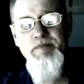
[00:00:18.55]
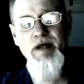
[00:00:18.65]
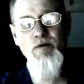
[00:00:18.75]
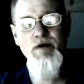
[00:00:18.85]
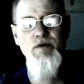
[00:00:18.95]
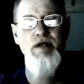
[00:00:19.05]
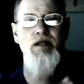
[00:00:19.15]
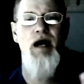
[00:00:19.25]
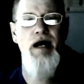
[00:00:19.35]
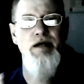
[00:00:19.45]
that we would
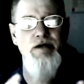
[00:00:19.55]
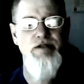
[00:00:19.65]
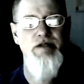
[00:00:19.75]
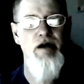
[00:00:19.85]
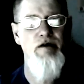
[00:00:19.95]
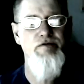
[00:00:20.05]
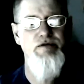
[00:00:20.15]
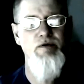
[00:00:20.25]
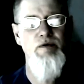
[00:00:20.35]
align ourselves, that